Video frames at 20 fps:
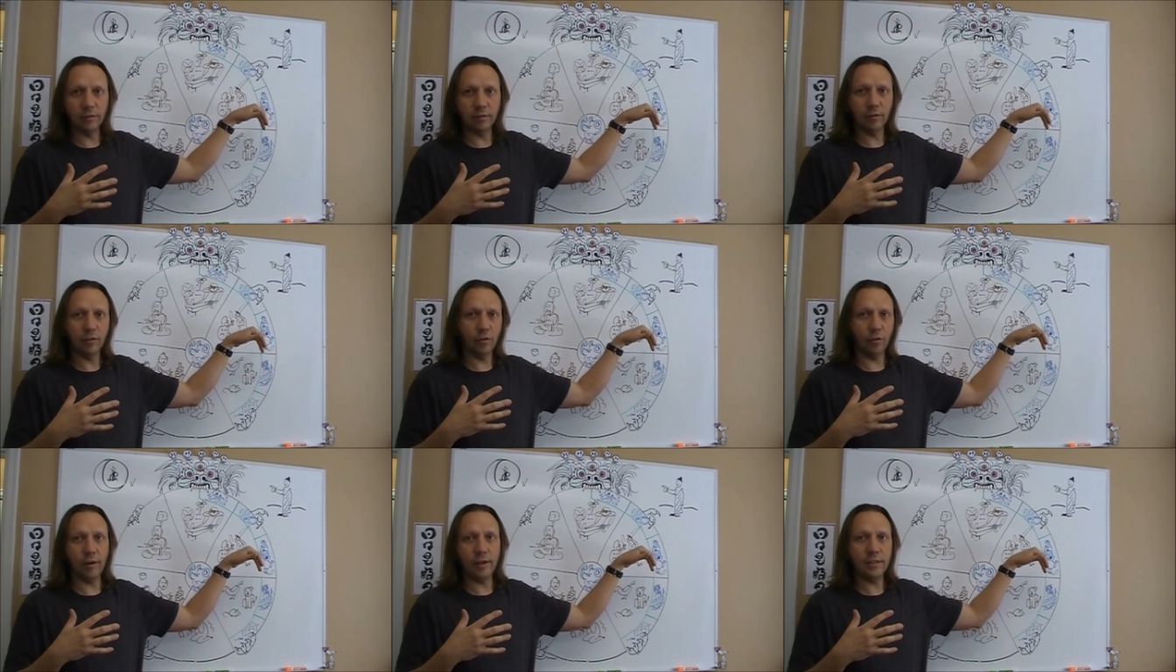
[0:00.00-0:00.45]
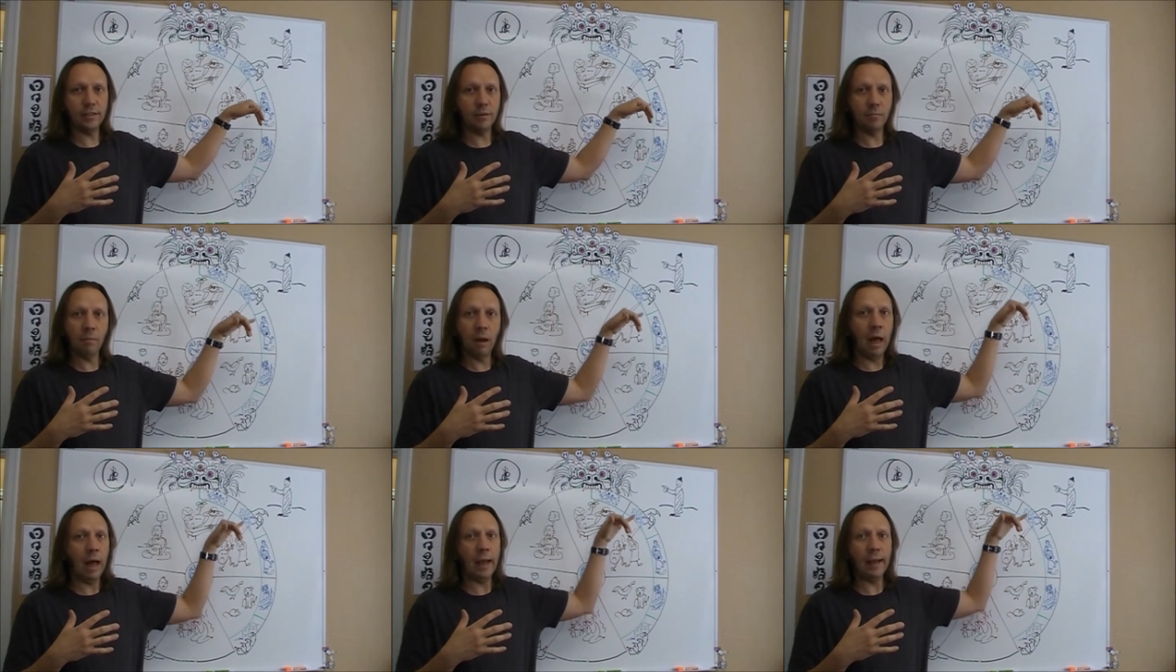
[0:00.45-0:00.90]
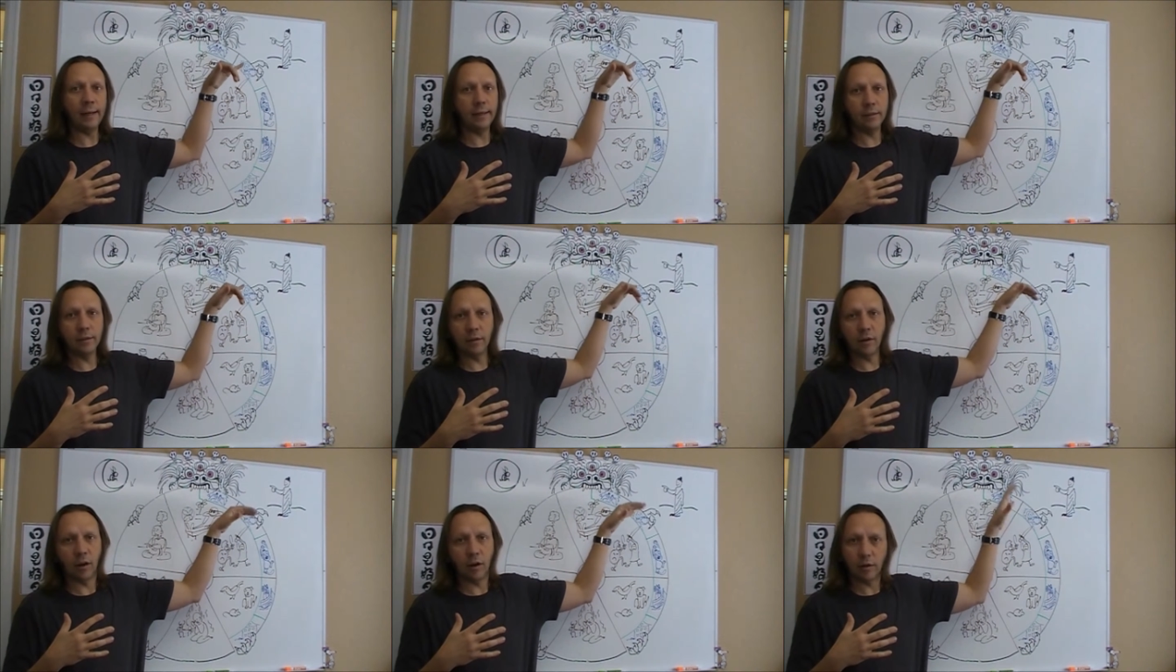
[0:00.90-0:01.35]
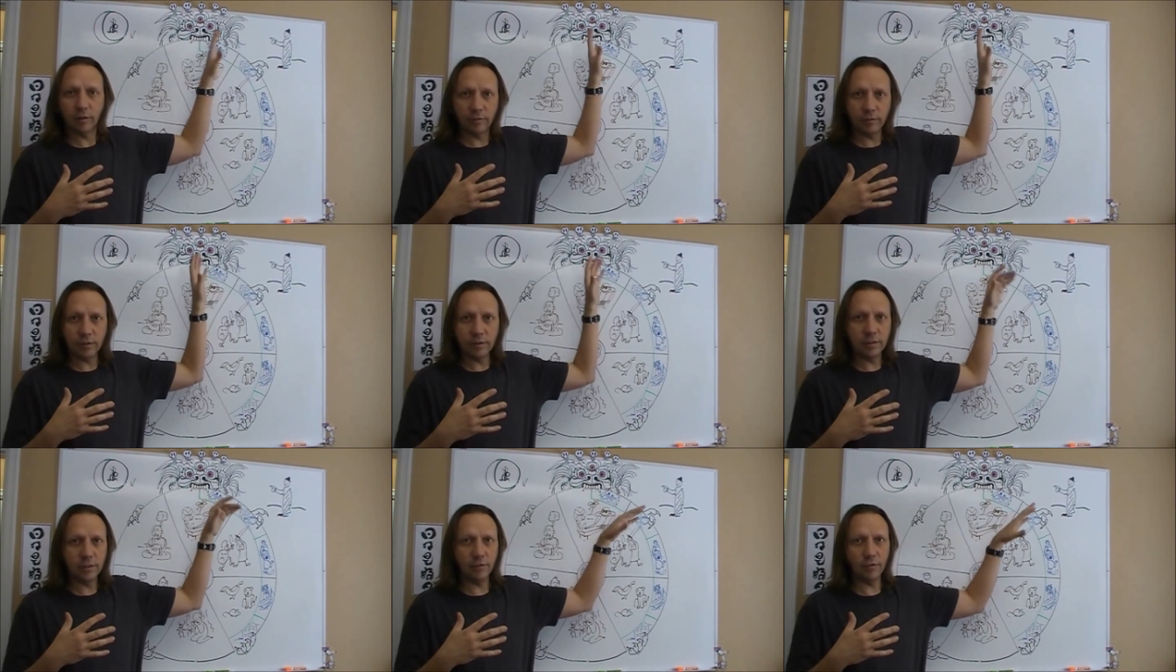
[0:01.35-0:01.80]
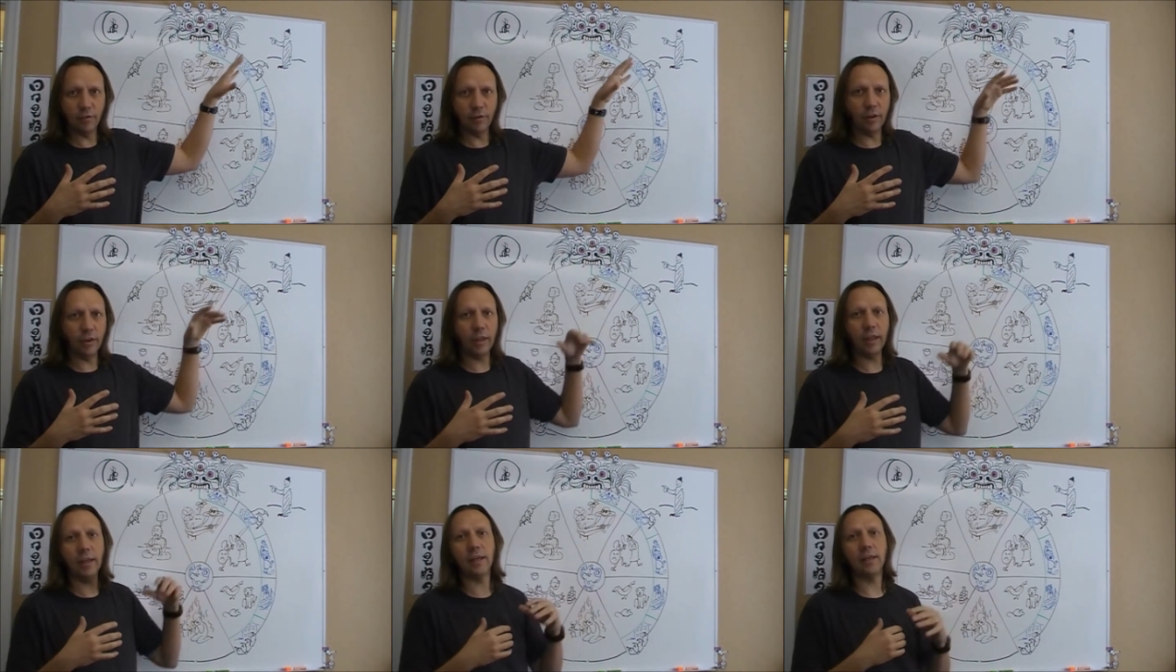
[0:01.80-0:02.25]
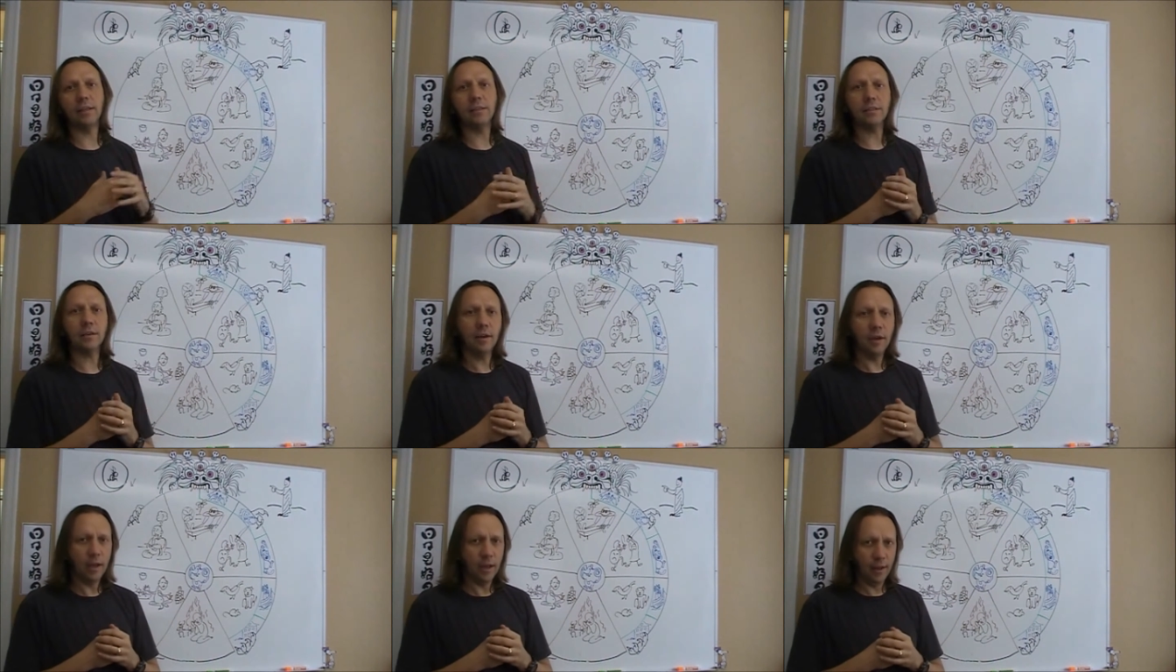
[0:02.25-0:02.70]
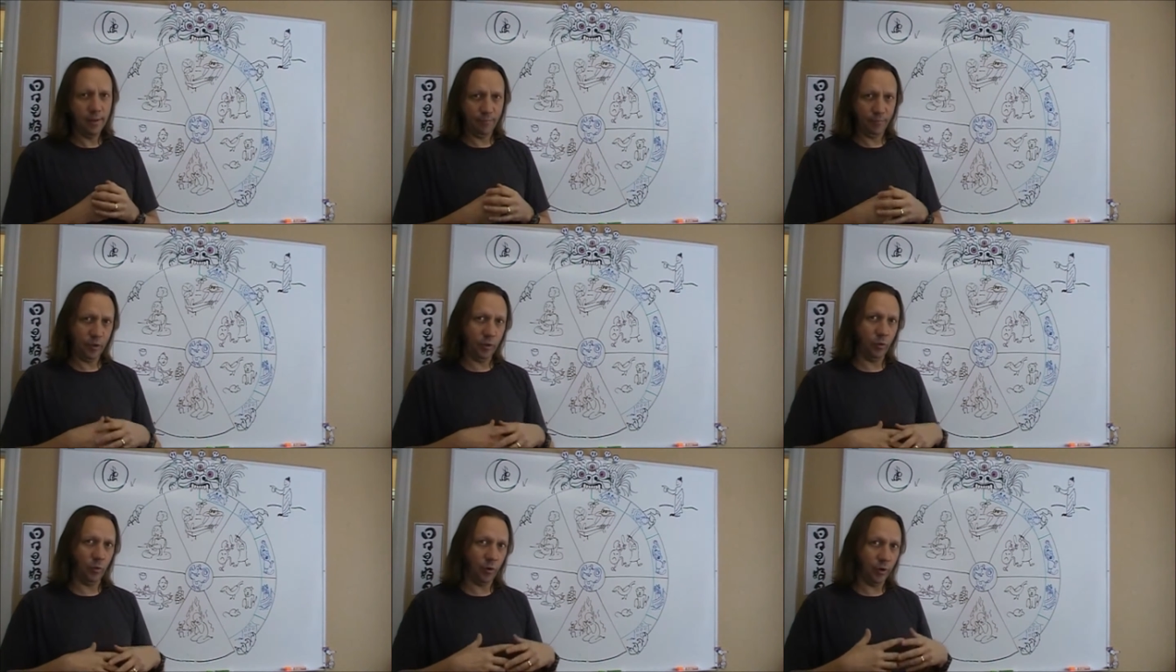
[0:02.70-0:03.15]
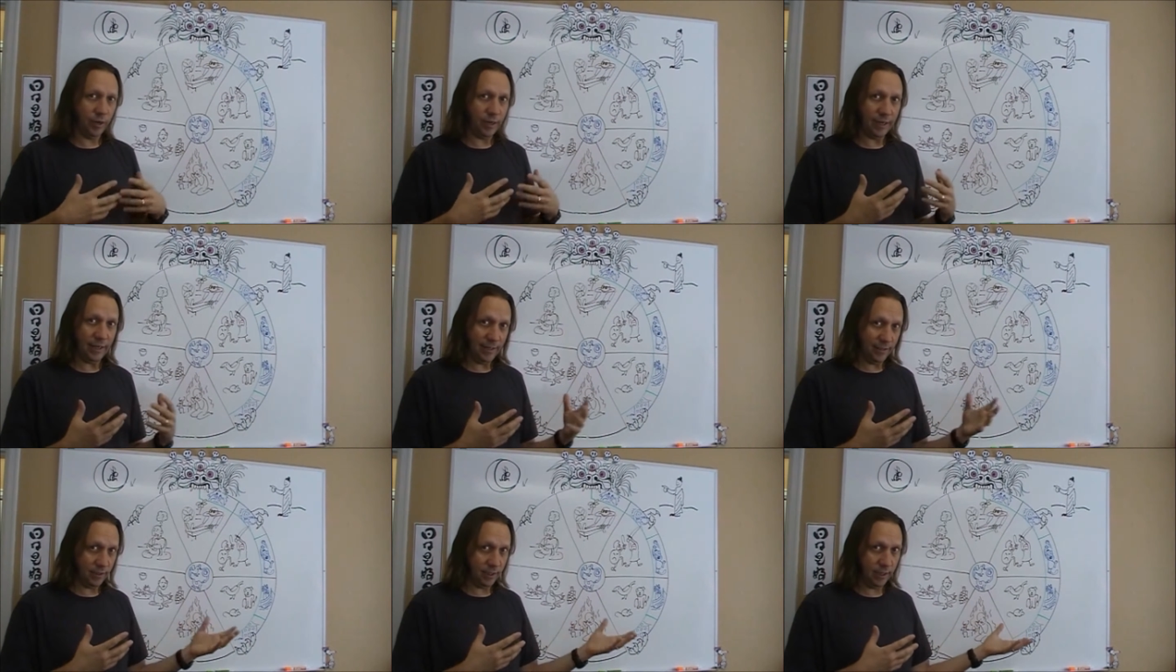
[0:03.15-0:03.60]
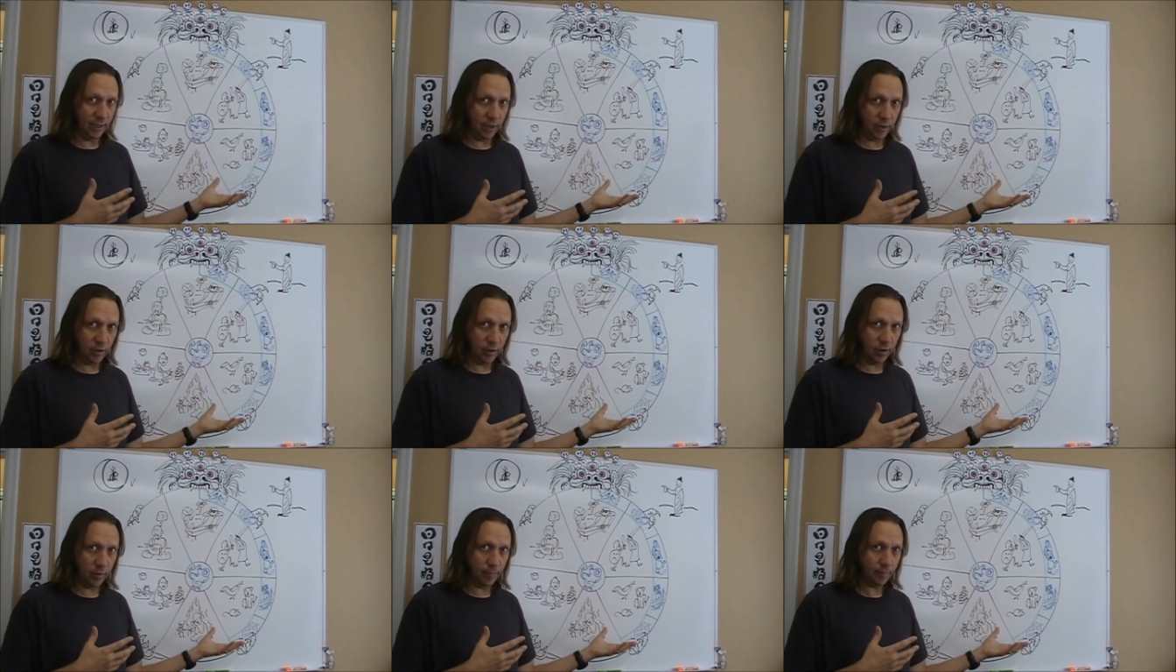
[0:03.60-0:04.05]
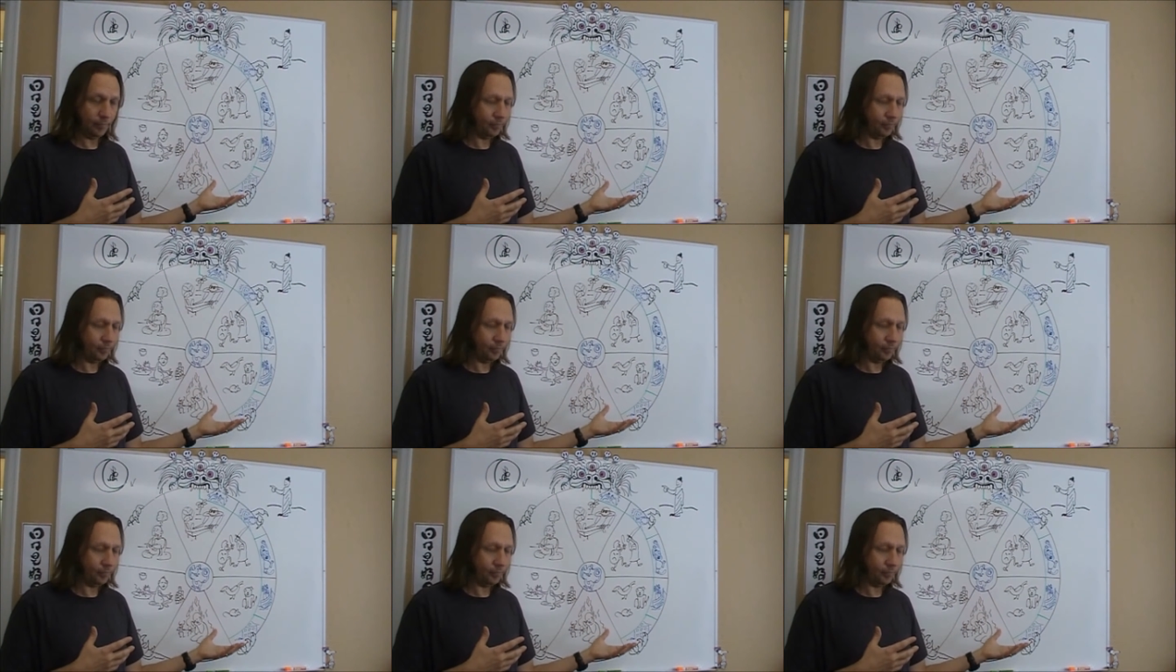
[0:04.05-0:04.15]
crazy mind, and all of these different things in order to get to here.